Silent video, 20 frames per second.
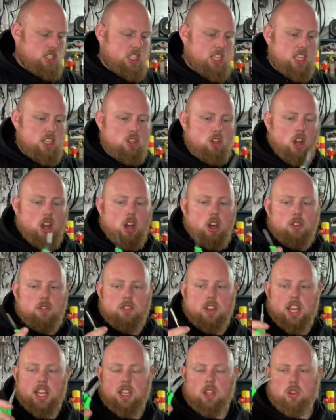These are
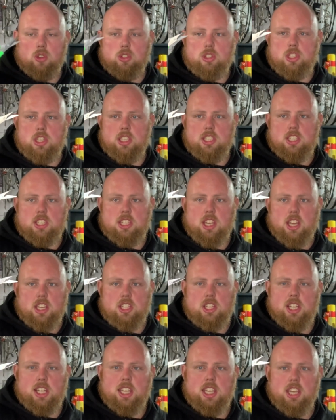really good scissors,
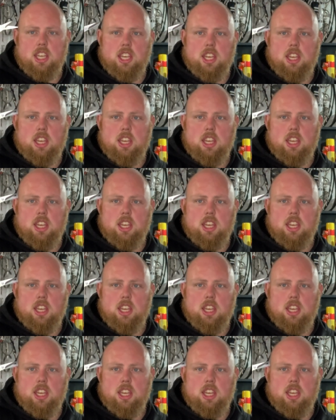actually.